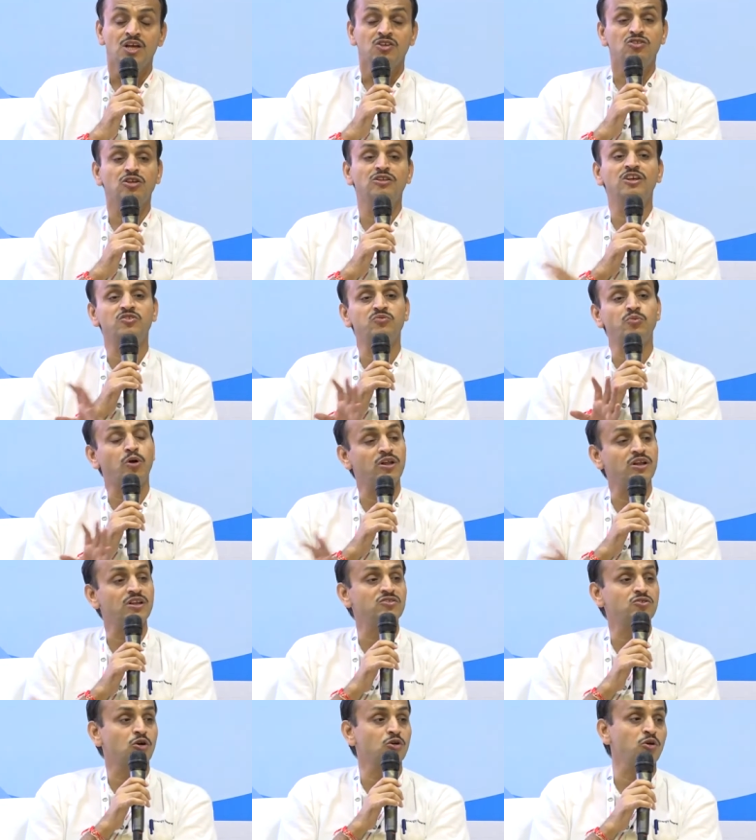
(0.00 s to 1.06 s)
So this
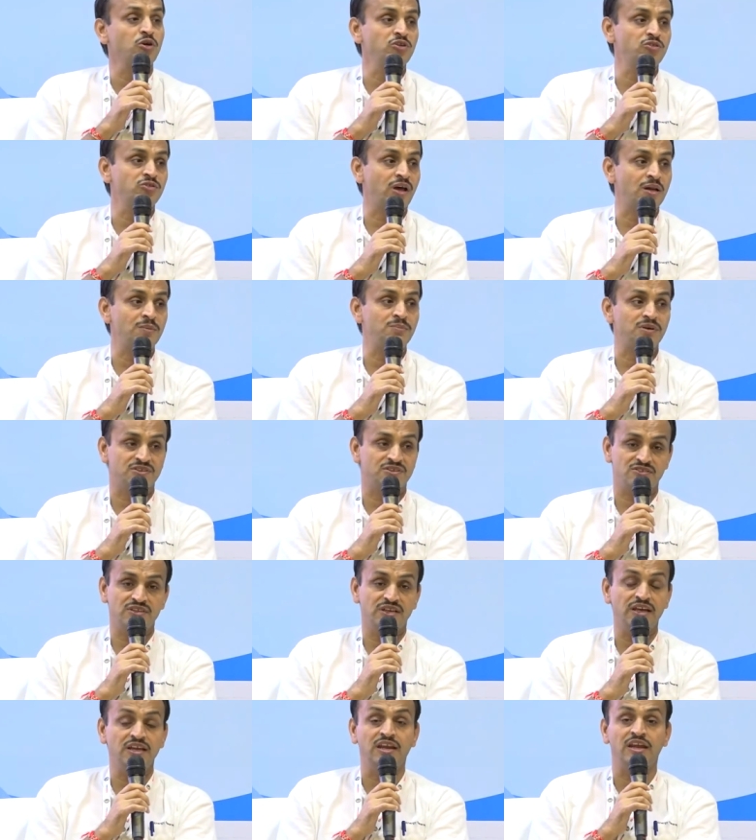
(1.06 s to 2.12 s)
model is not going to help
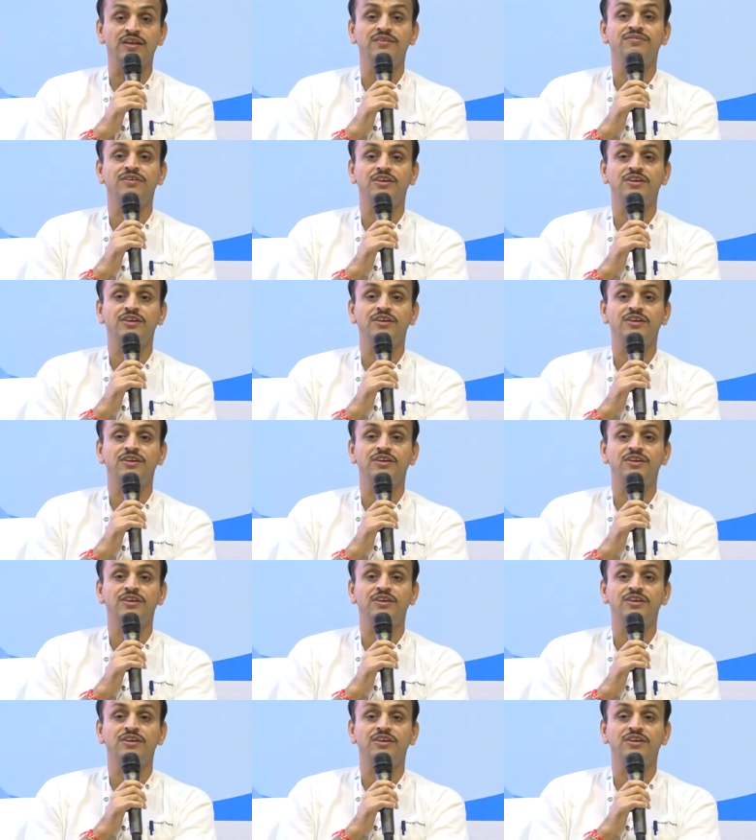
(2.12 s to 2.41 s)
us in any